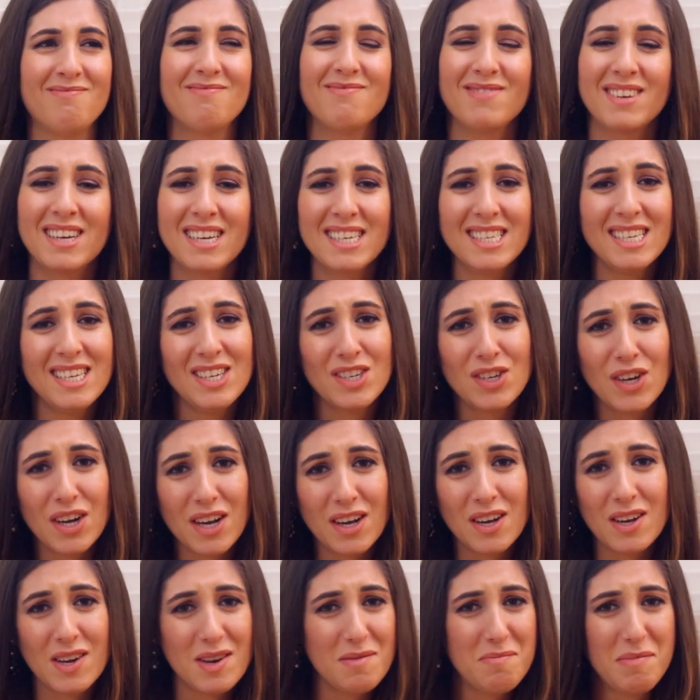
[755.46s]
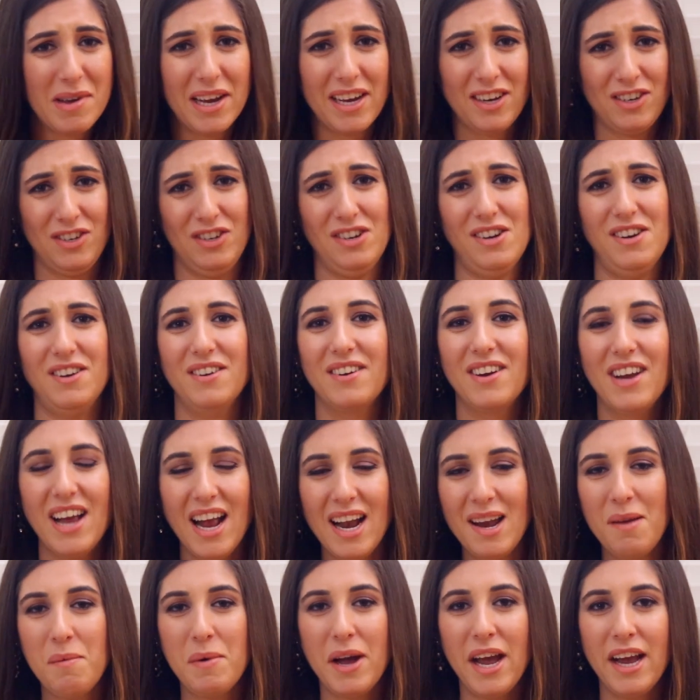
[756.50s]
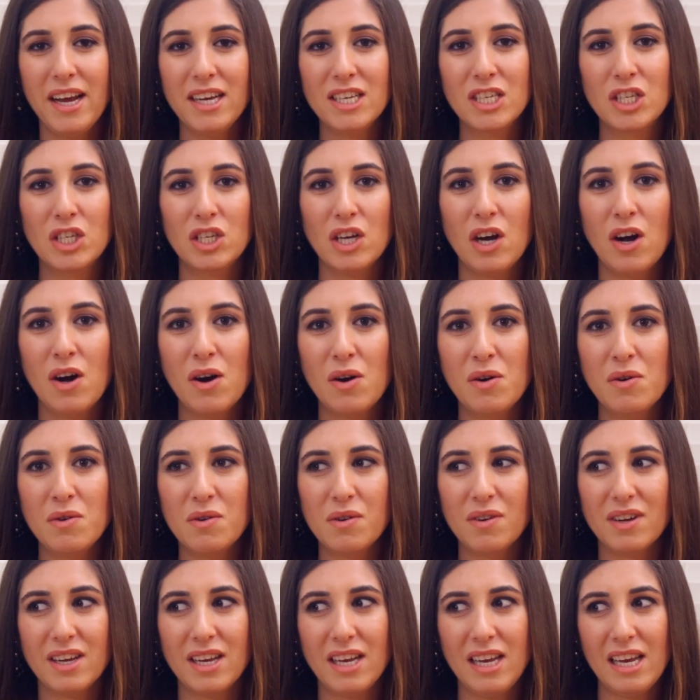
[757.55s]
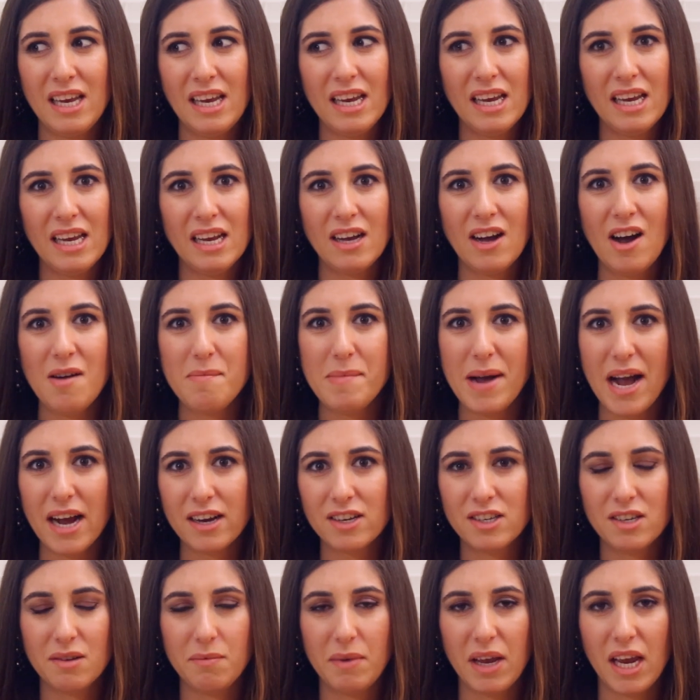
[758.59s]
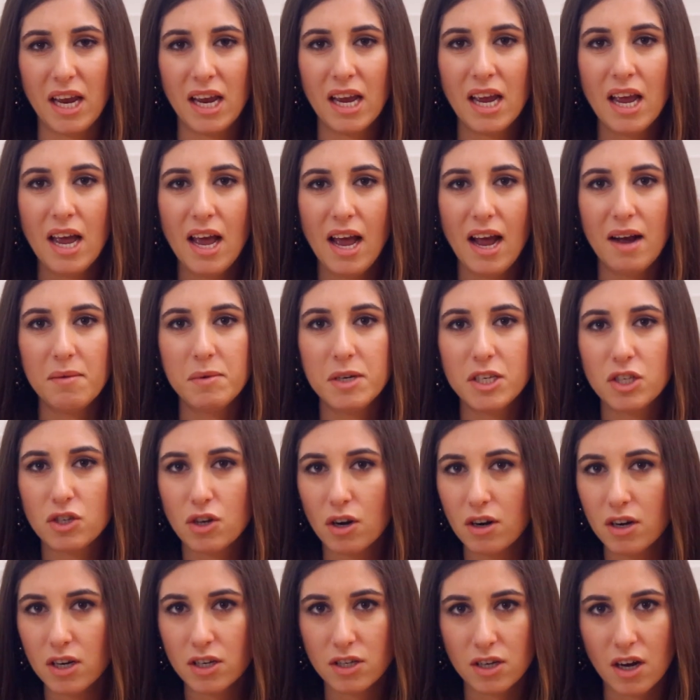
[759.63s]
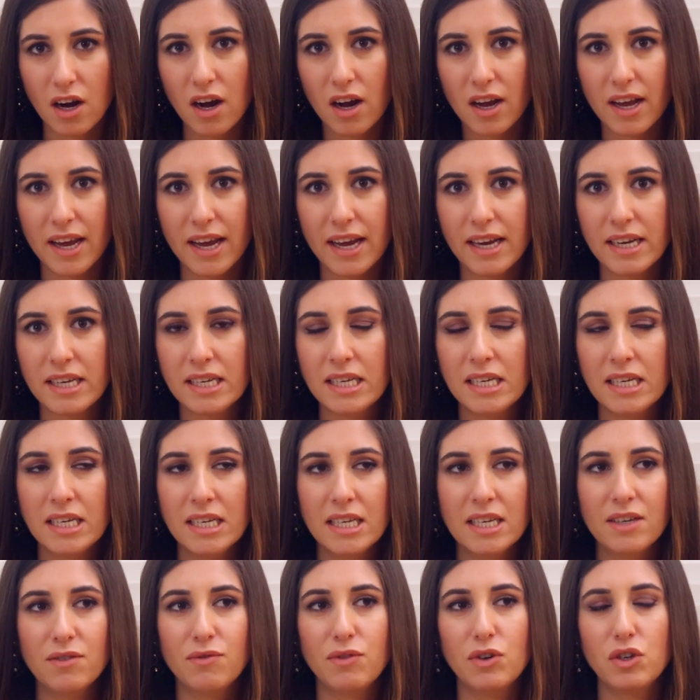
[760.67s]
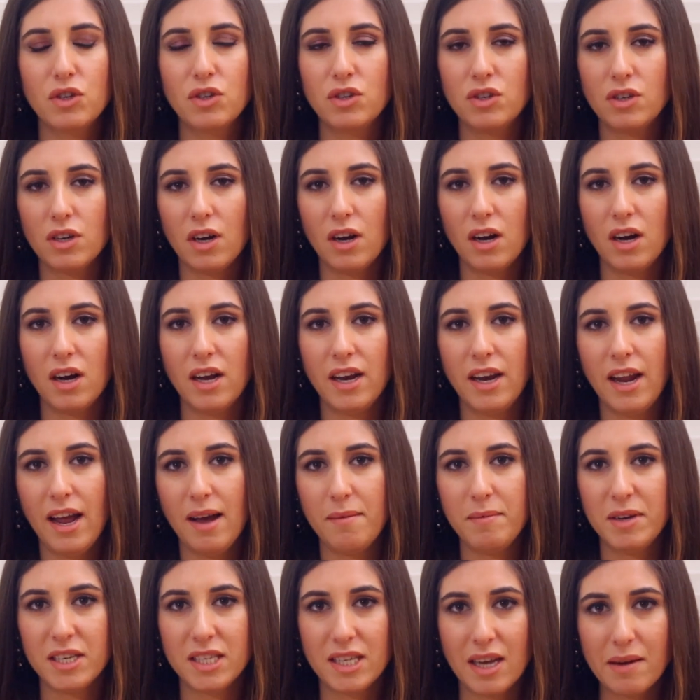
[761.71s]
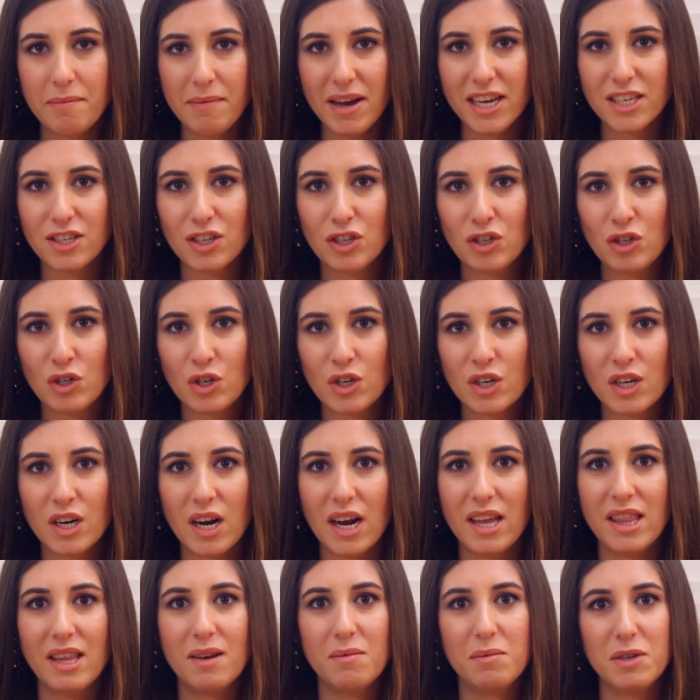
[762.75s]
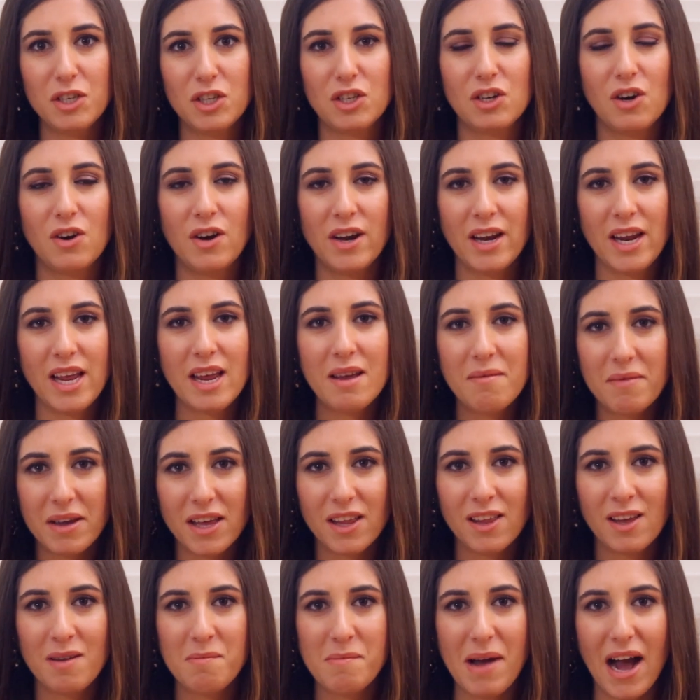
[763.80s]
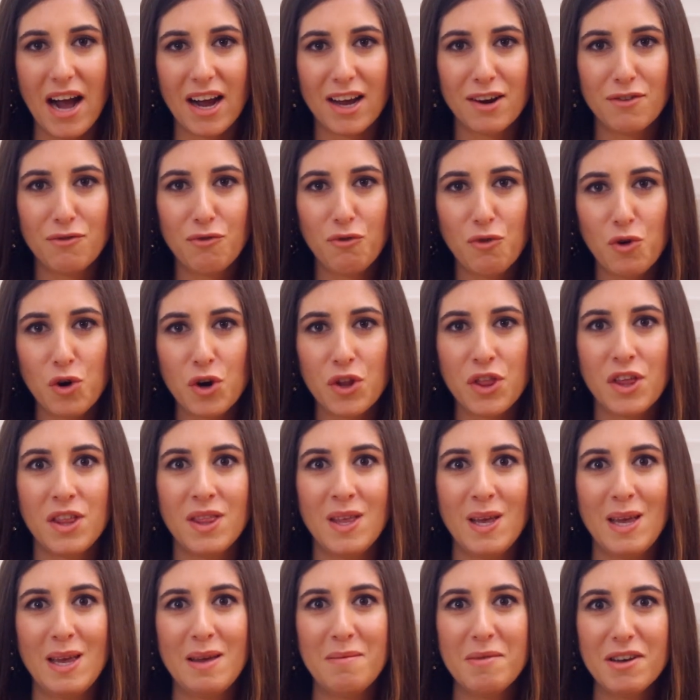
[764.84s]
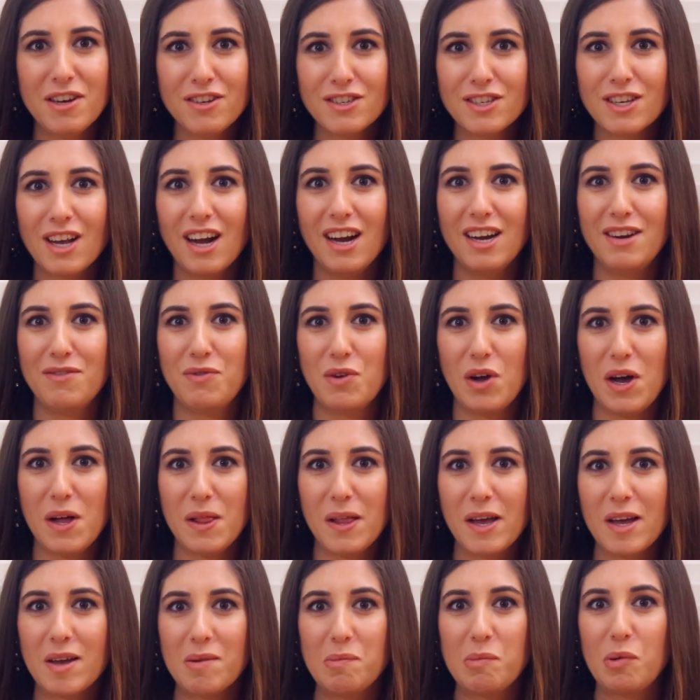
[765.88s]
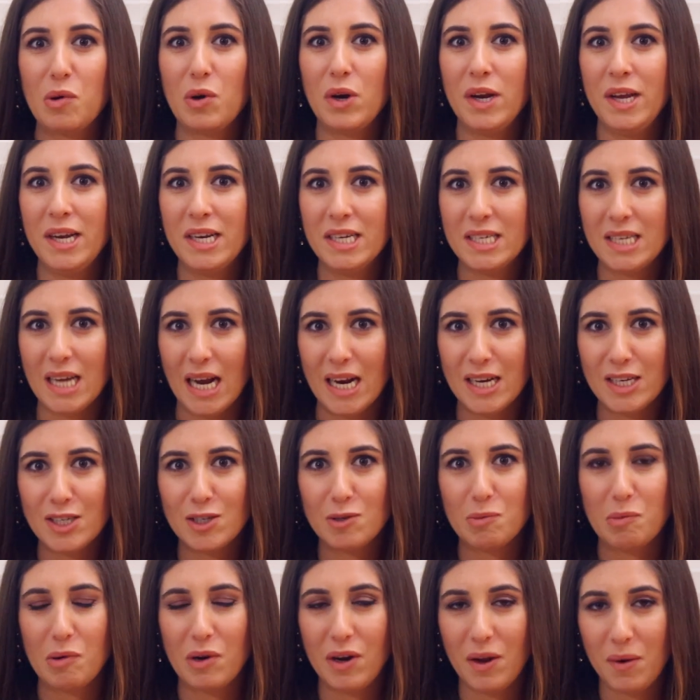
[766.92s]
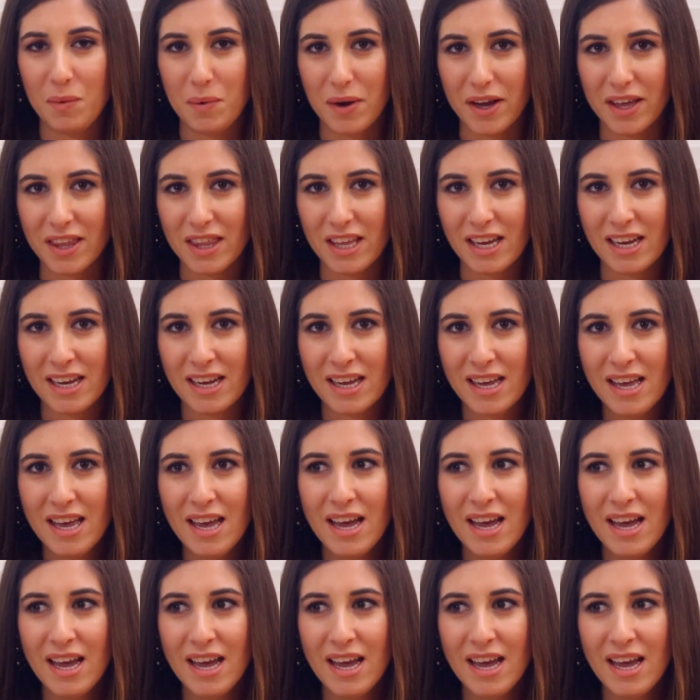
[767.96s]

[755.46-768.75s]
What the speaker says: because he took a good picture. Anyway, so he got back to me and we started talking. First on MSN Messenger, and then we started emailing back and forth, and the emails kind of got pretty intense pretty quickly.